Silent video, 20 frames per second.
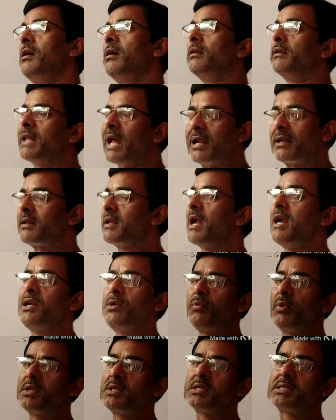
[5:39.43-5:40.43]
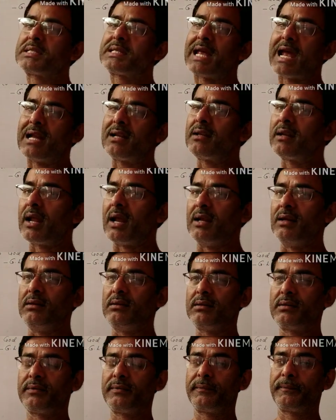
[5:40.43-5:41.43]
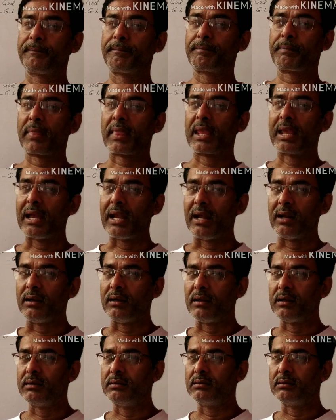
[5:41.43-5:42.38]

That night was a sad night, and